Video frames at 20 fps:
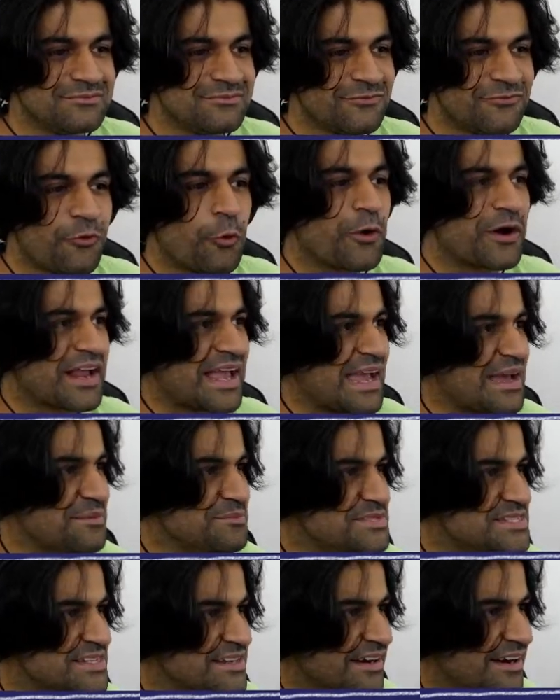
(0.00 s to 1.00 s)
4
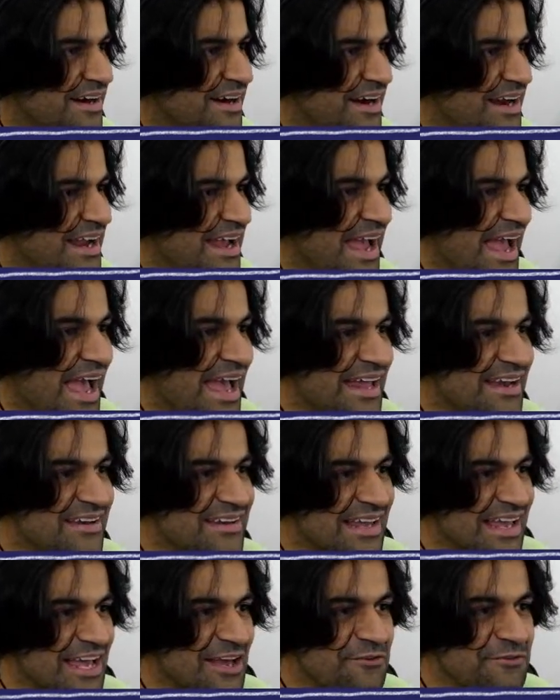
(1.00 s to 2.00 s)
games here. And
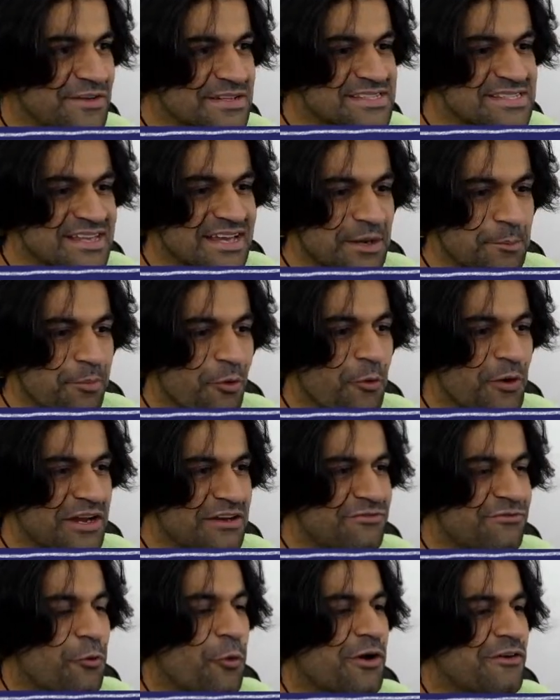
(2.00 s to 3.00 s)
if it's like
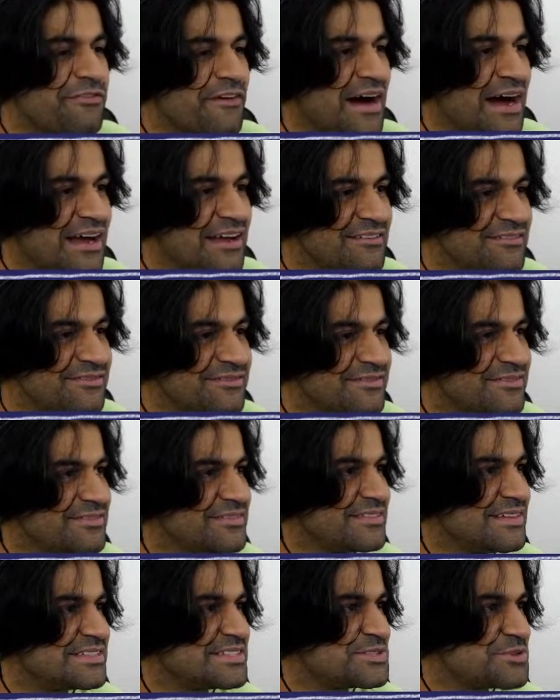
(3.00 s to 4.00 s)
0.45,
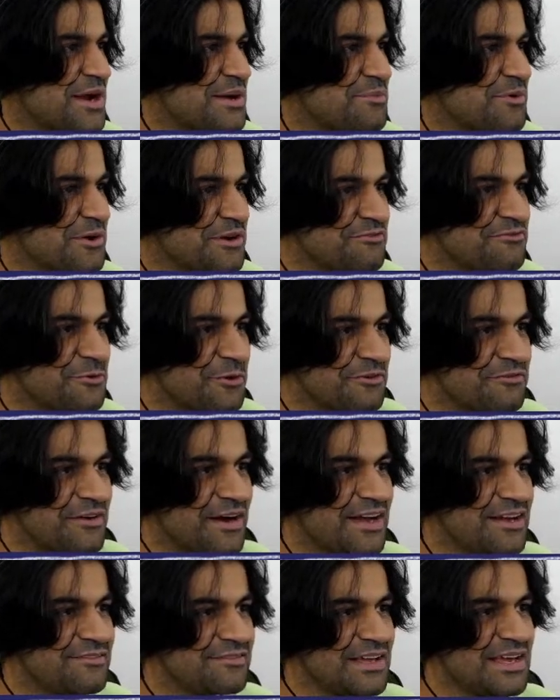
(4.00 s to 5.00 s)
let's try
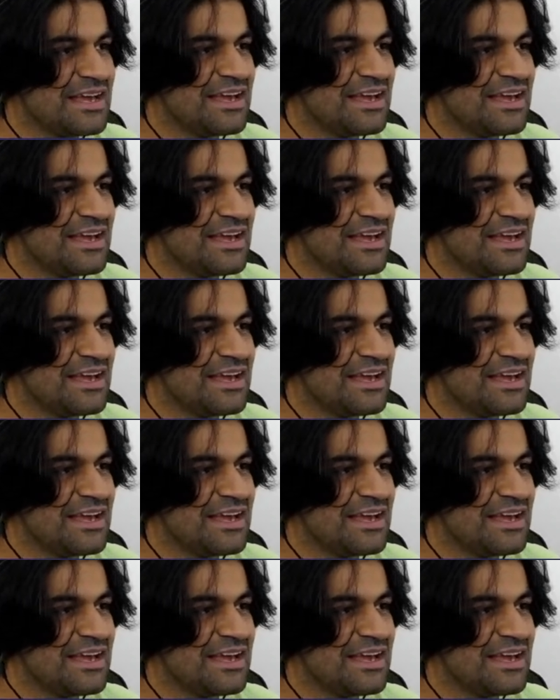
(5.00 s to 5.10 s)
0.45.